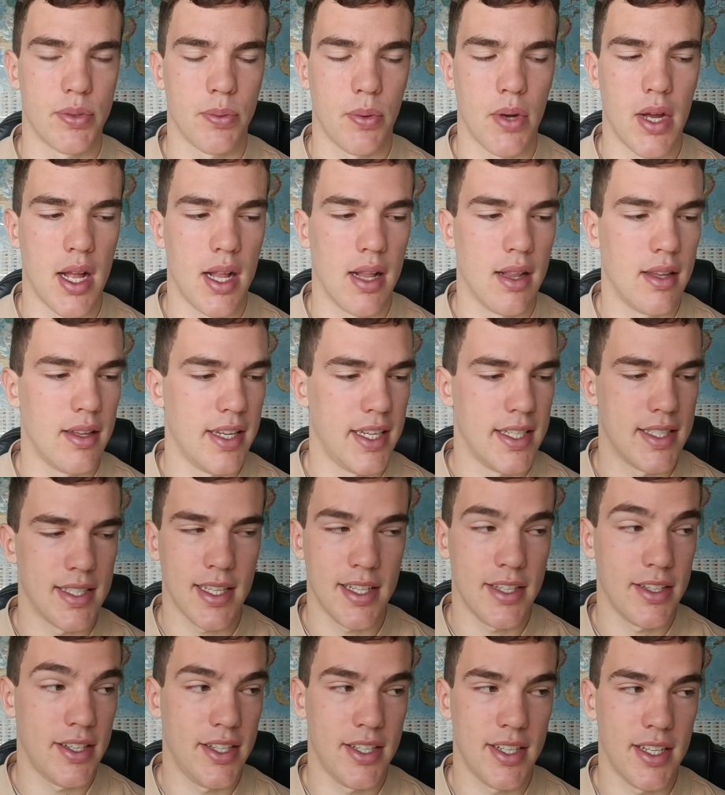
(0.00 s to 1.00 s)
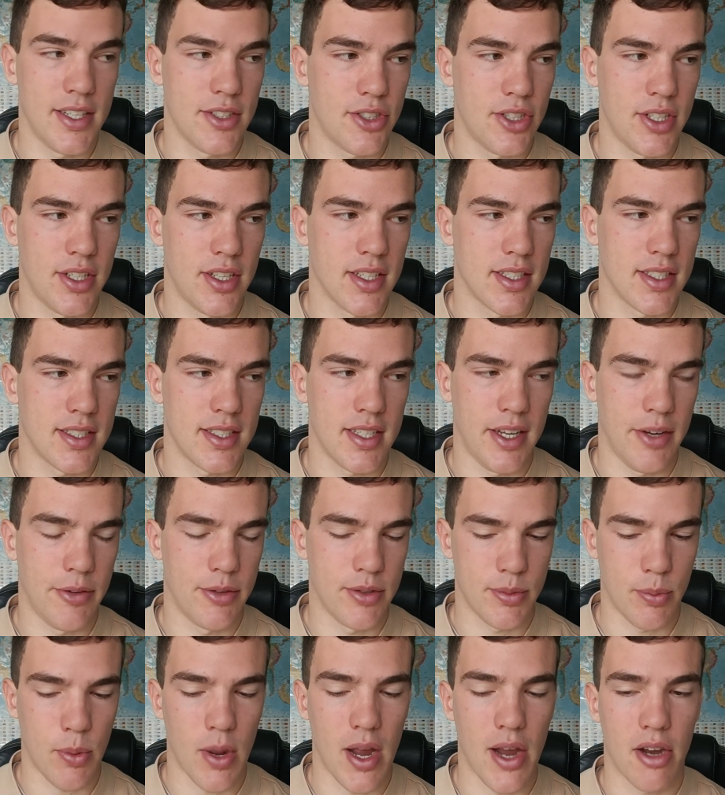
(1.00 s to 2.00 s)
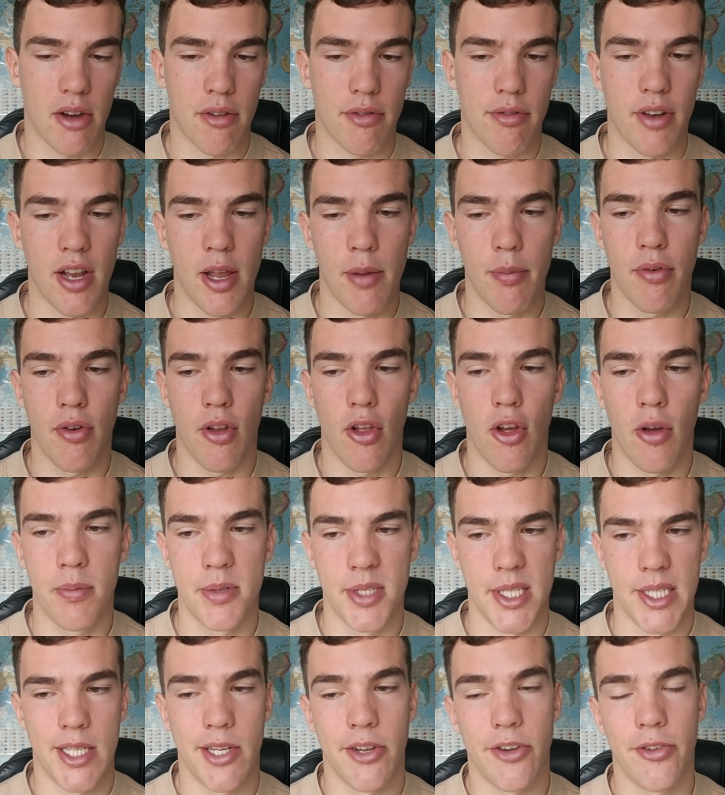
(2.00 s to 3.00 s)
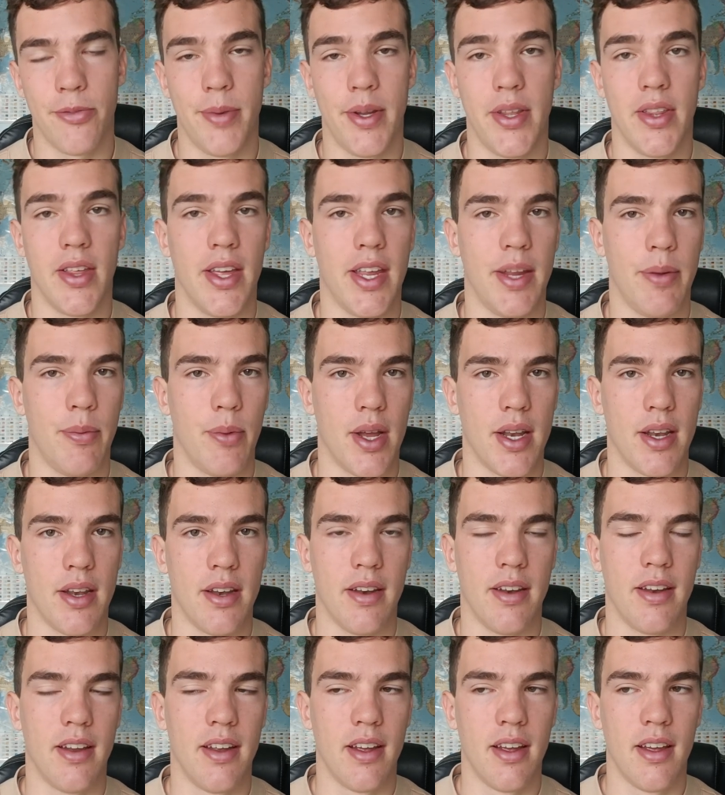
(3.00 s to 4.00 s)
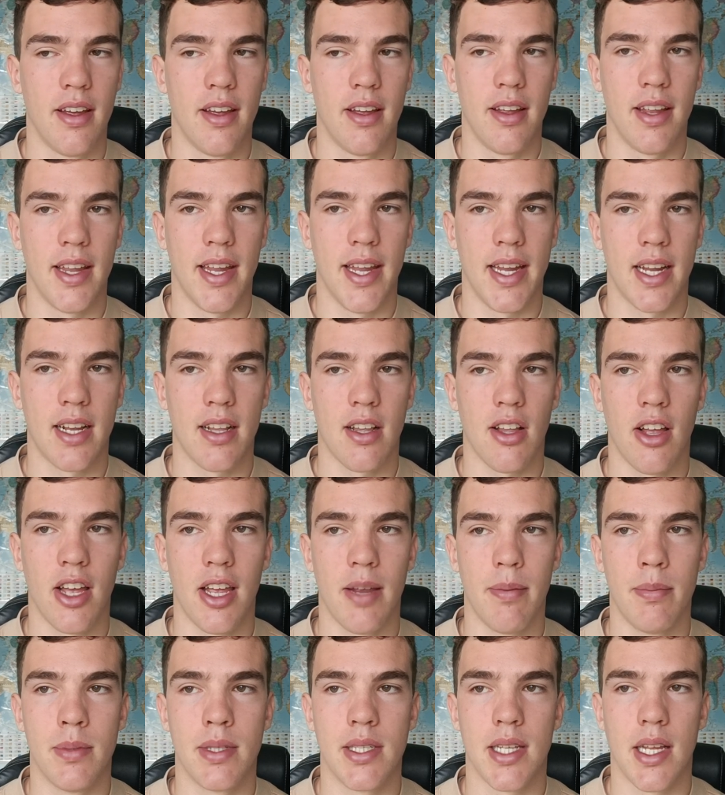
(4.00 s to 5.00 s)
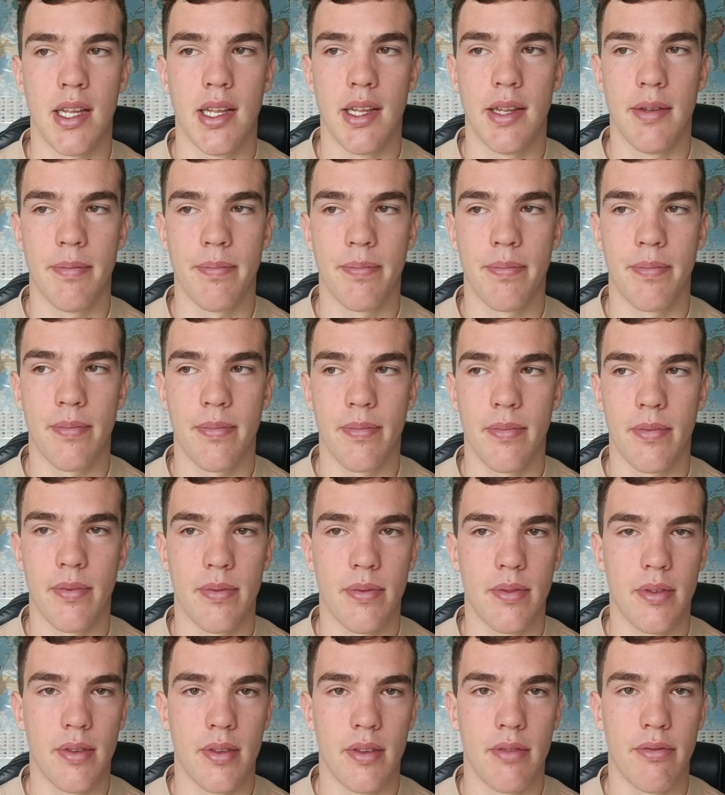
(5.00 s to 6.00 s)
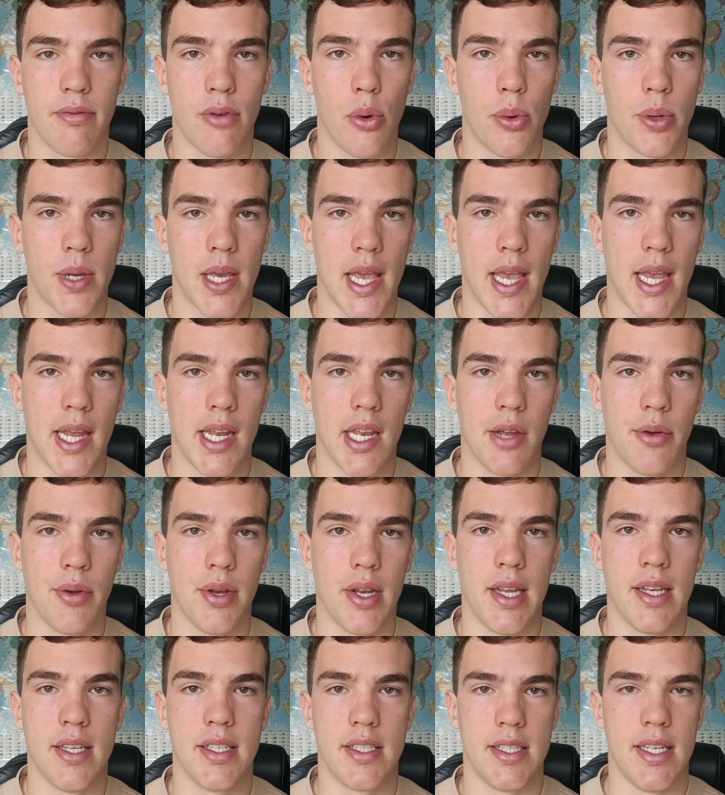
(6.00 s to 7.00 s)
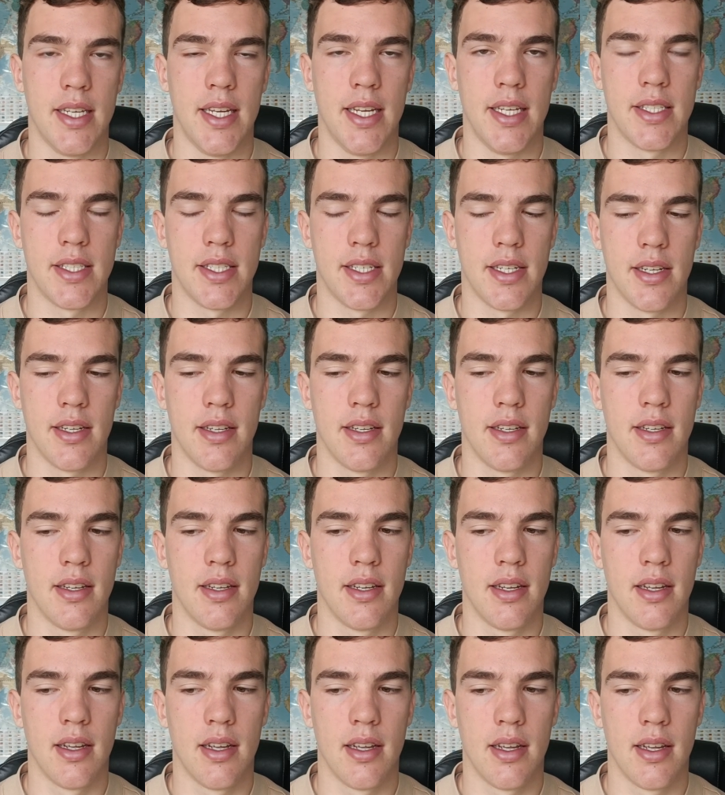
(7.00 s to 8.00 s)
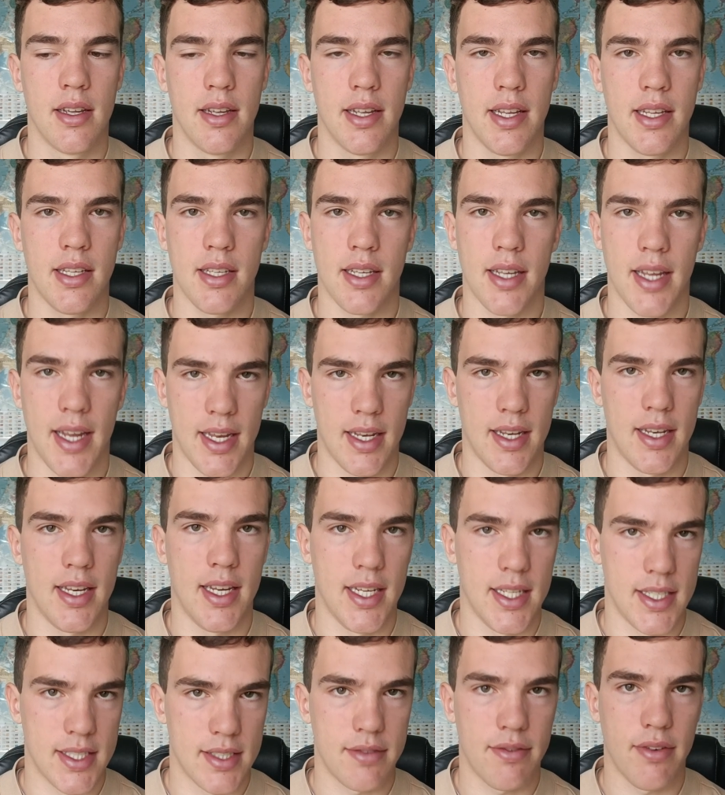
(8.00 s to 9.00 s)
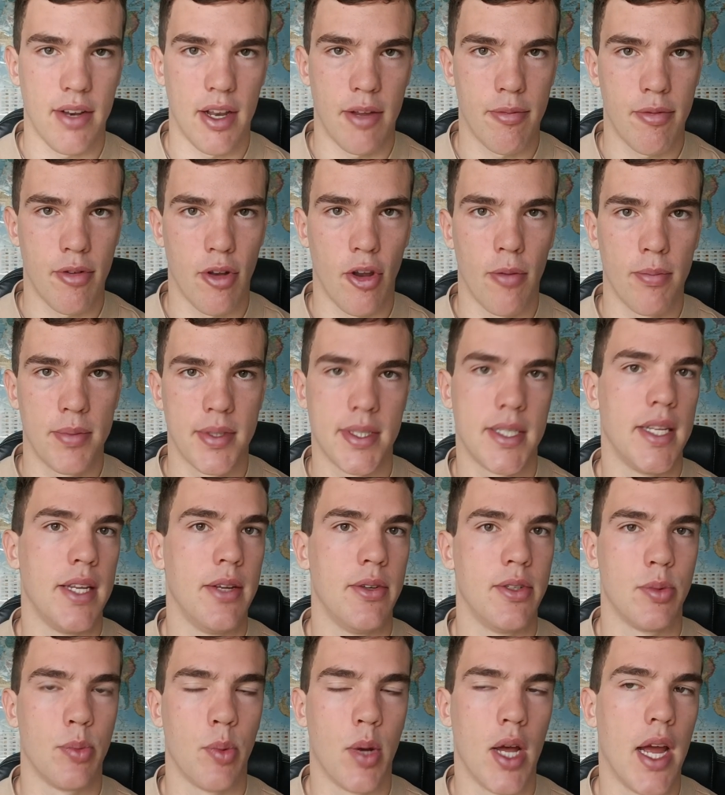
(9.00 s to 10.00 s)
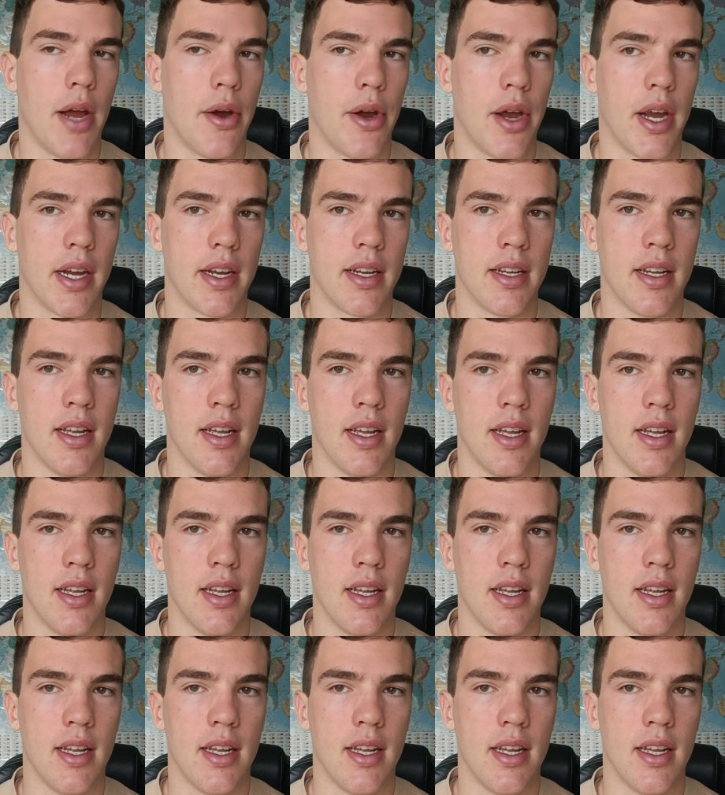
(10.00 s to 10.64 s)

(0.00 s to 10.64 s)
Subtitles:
as well. He literally does. He was wearing flip flops. He told me that he climbed a volcano in Indonesia in these flip flops that he was wearing,